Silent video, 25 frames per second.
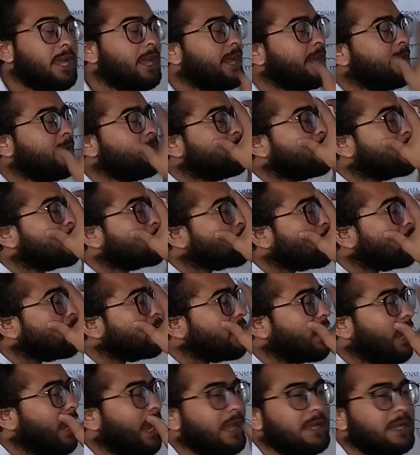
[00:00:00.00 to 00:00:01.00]
If the
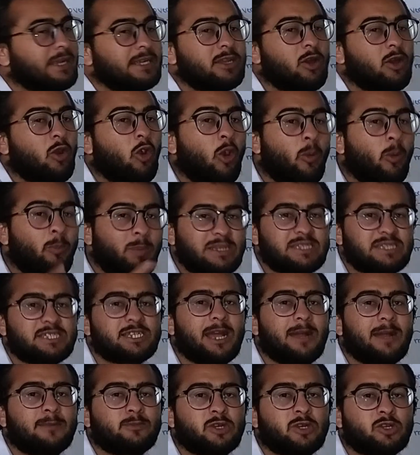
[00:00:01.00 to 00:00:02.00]
ptotic eyelid opens
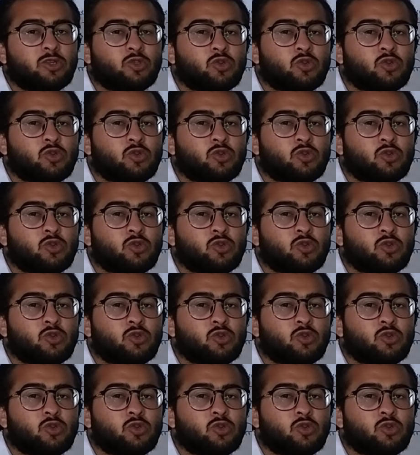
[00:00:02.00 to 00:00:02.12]
after